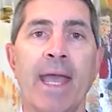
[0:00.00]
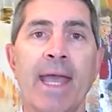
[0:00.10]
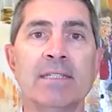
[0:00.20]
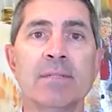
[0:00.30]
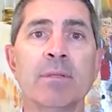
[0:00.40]

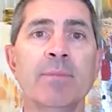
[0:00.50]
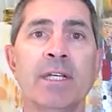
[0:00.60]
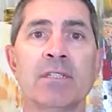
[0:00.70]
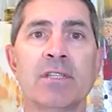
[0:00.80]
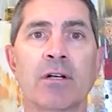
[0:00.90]
And simply
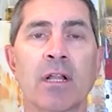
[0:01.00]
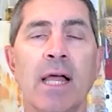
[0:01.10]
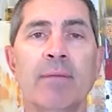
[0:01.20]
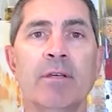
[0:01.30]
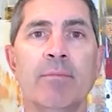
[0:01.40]
because they're
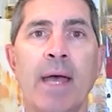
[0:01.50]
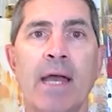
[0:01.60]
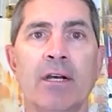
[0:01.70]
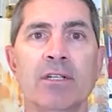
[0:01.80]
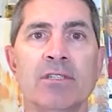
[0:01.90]
climate
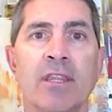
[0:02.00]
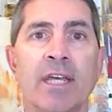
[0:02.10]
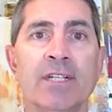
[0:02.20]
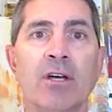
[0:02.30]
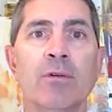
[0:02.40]
matters,
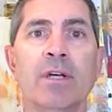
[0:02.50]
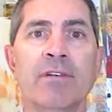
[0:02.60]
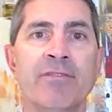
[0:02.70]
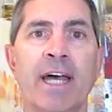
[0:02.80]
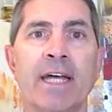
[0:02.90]
they don't
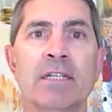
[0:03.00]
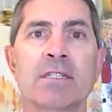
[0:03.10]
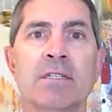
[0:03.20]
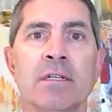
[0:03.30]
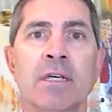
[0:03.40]
affect
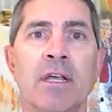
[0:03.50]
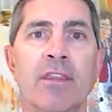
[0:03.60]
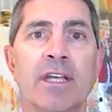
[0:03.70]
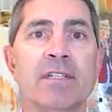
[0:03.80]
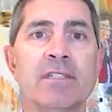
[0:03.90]

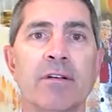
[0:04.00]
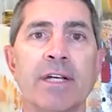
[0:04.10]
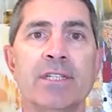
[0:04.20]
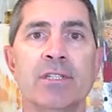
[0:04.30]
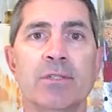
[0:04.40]
the
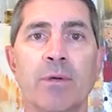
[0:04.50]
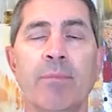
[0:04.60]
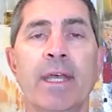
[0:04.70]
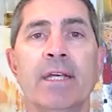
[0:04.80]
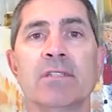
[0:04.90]
considerations we
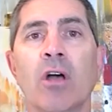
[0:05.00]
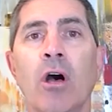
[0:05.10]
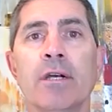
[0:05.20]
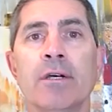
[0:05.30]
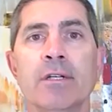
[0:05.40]
make as
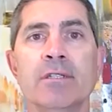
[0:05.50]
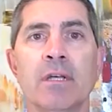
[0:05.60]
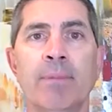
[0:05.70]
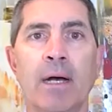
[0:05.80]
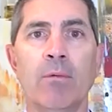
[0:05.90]
auditors
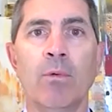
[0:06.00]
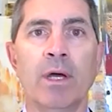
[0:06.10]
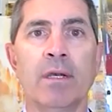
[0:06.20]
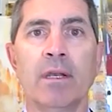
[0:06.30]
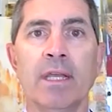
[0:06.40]
about
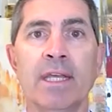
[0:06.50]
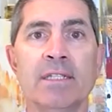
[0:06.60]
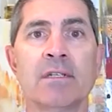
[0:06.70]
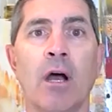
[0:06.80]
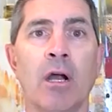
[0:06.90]
what
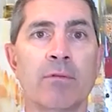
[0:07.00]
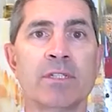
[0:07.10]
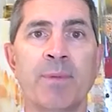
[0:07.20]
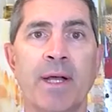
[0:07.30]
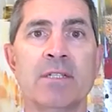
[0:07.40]
is our
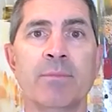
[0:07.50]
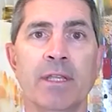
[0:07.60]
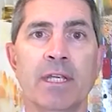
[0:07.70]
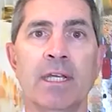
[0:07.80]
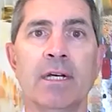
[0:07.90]

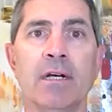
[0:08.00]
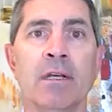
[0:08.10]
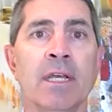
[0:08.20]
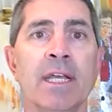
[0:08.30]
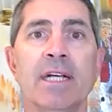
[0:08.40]
responsibility here.
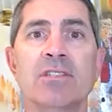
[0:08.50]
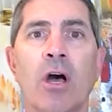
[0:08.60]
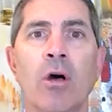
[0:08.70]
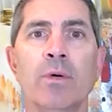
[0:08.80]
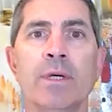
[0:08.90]
It's
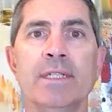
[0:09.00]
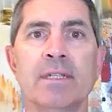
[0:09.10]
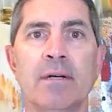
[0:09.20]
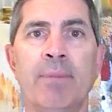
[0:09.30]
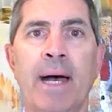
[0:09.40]
always
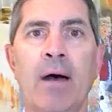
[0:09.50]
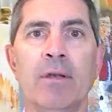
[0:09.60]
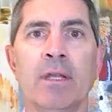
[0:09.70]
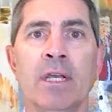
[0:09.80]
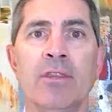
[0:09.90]

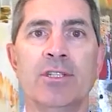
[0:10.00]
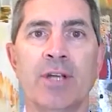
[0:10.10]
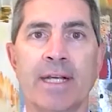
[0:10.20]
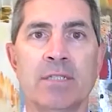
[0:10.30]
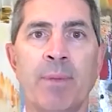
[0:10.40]
about the
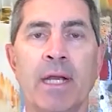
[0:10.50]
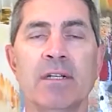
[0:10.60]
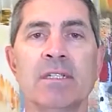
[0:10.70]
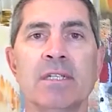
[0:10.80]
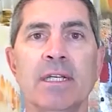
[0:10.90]

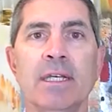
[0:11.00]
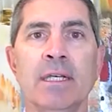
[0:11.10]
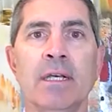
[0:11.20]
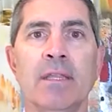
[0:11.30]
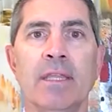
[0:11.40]
transparency,
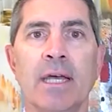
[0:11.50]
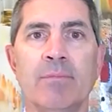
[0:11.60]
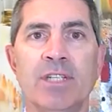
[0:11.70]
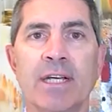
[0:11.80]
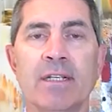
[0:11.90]
the
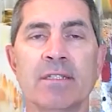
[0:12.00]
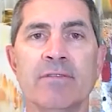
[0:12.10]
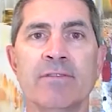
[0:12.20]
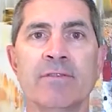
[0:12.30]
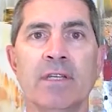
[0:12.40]

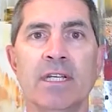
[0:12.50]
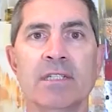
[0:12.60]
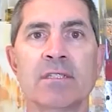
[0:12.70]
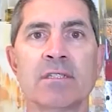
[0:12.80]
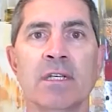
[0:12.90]

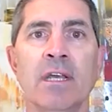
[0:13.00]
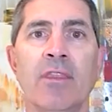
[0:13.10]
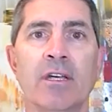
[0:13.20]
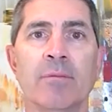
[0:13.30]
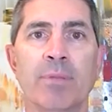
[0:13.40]
objectiveness,
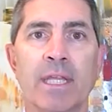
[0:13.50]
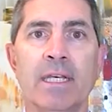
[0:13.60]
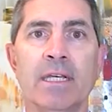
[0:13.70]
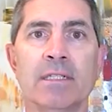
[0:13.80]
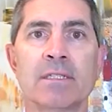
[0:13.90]
the
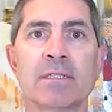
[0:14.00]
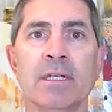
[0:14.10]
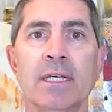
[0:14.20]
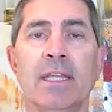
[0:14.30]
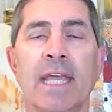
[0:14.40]
completeness,
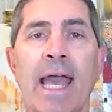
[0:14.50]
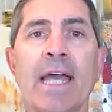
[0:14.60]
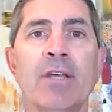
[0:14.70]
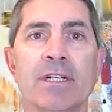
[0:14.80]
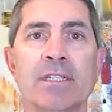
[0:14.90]
and the
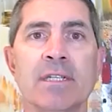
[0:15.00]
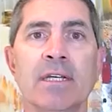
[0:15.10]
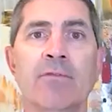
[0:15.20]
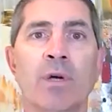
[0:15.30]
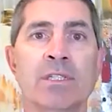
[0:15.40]
accuracy
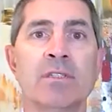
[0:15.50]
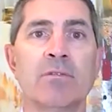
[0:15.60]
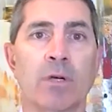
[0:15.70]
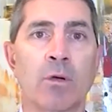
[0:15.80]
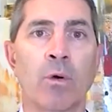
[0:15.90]
of what's
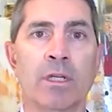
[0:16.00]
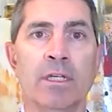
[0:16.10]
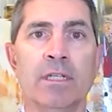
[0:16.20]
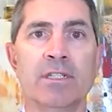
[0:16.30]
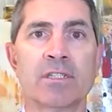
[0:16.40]
recorded
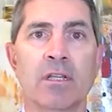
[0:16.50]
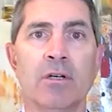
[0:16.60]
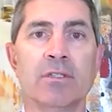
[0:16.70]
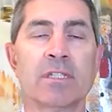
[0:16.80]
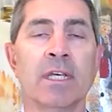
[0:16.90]
and
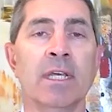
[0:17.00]
disclosed.